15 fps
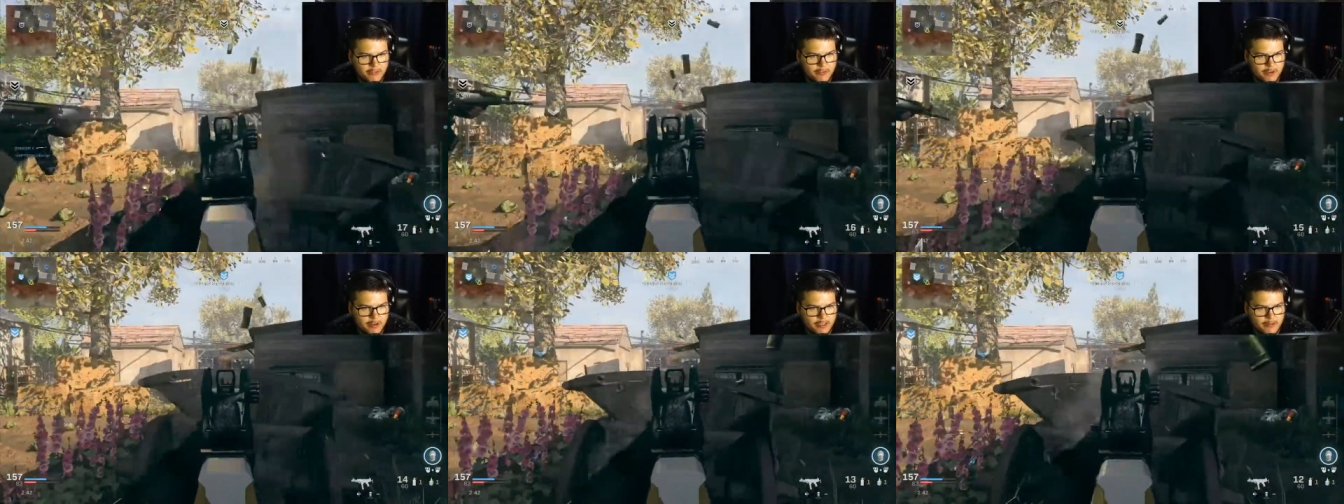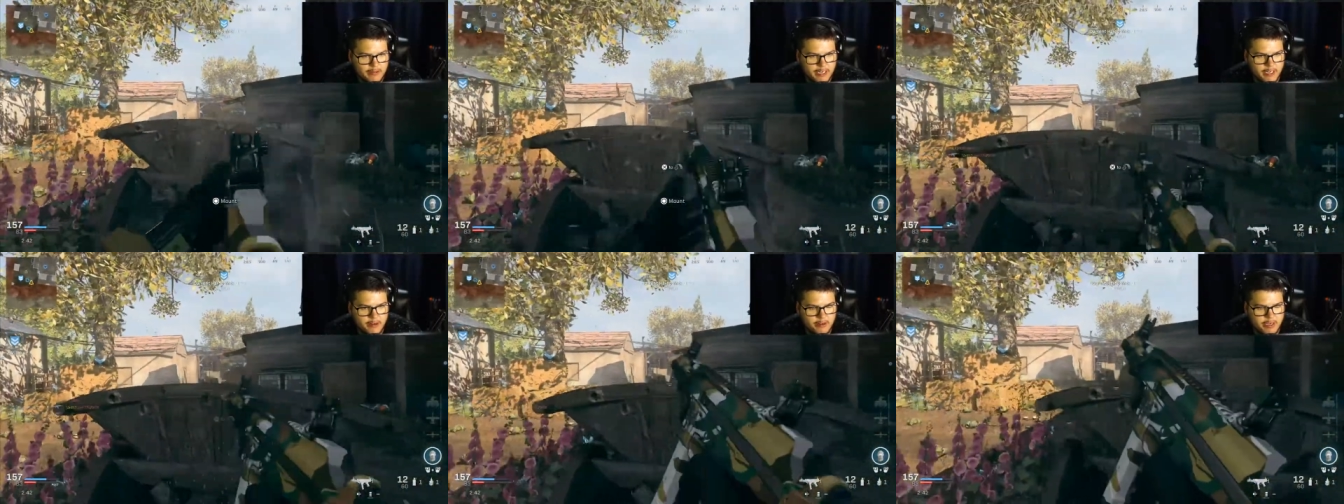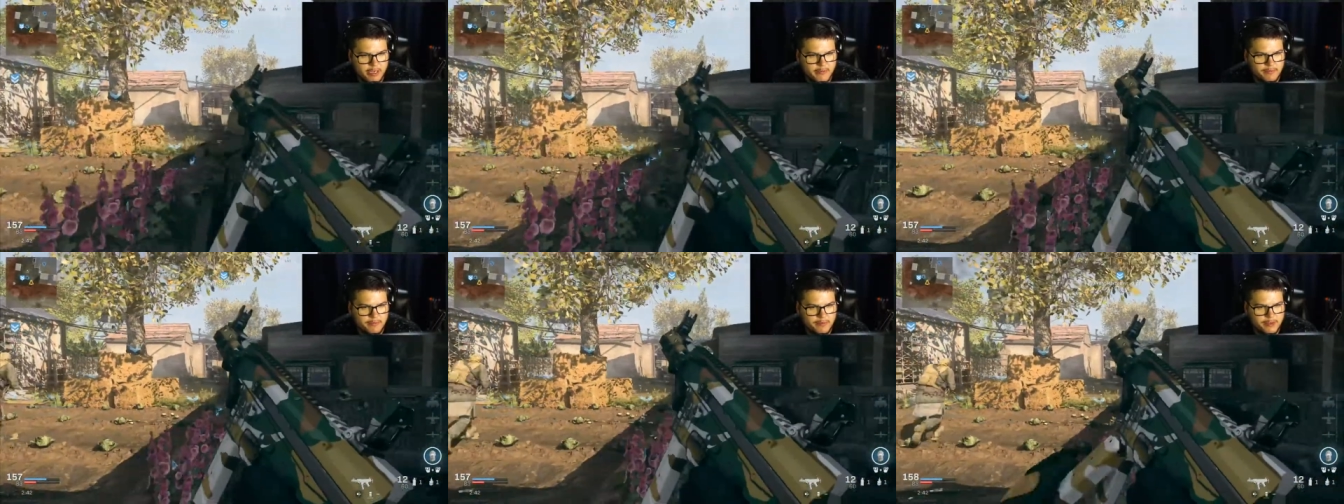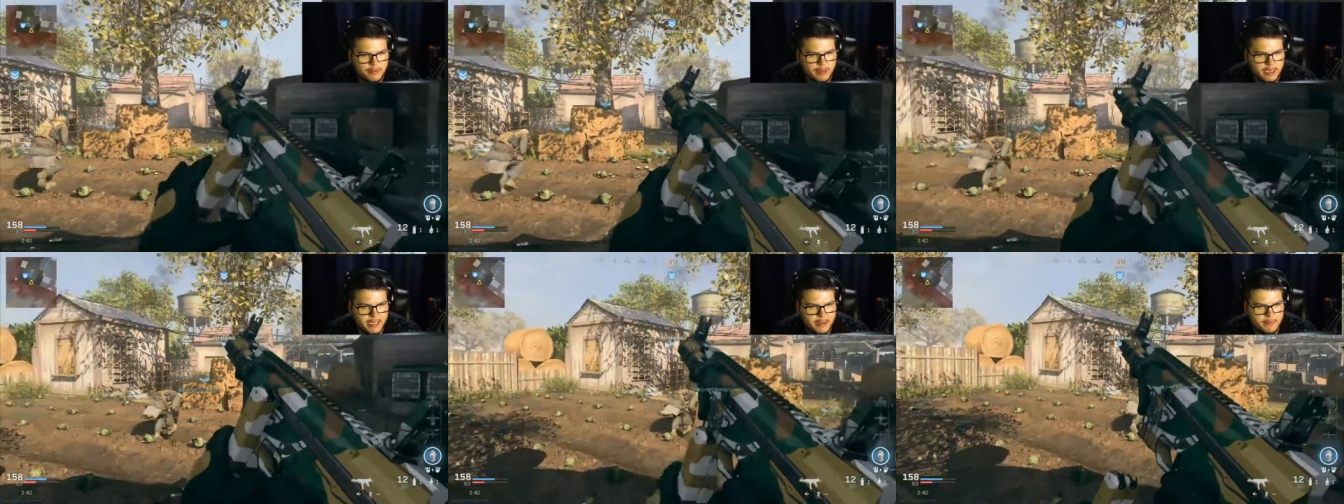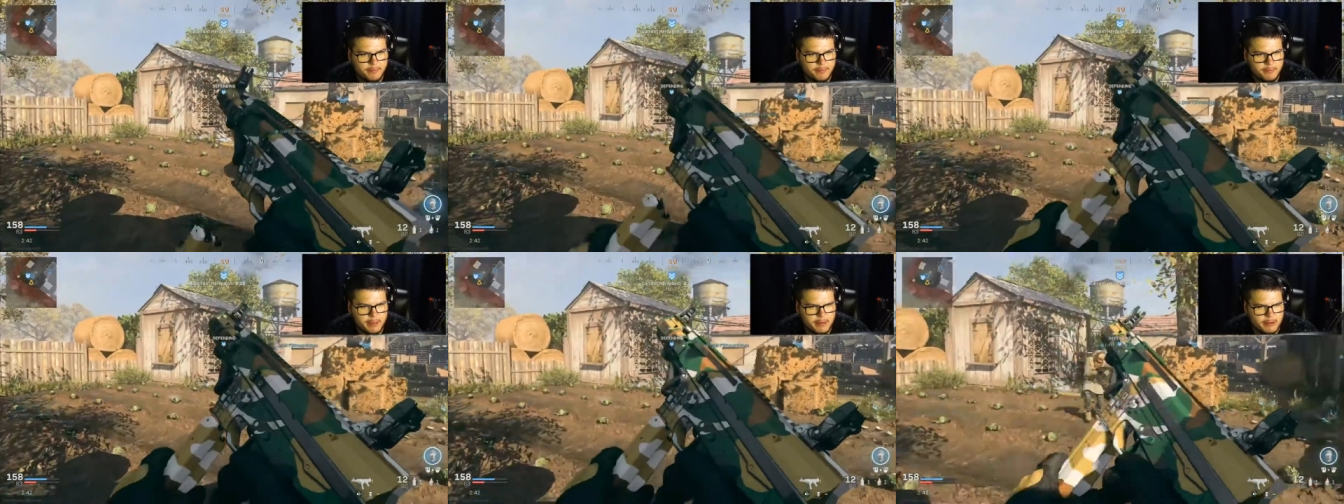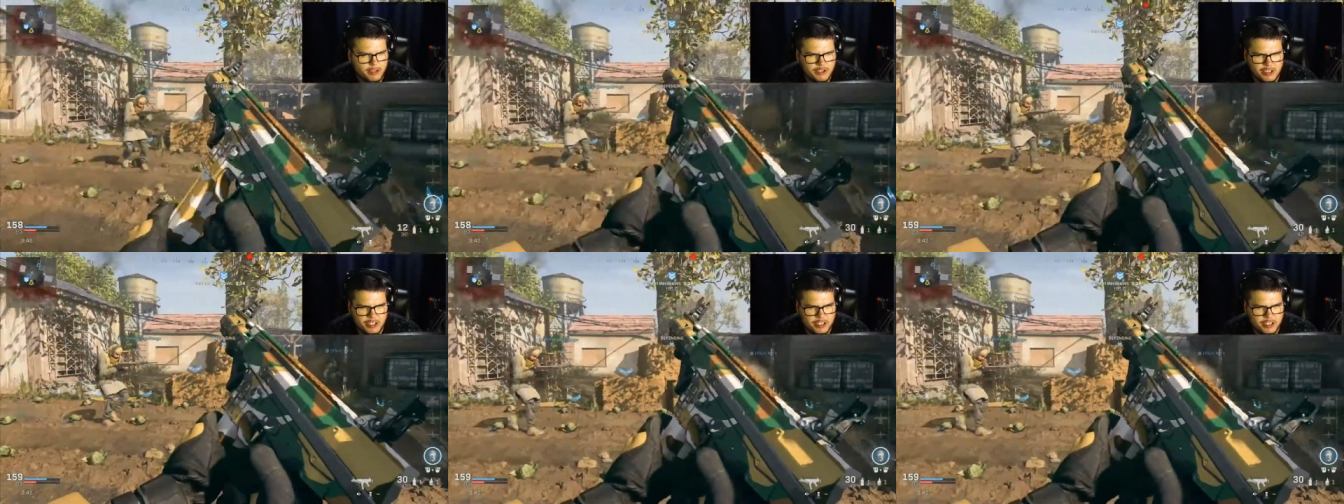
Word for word: I'll figure out some kind of way to make it up, but I'm sure it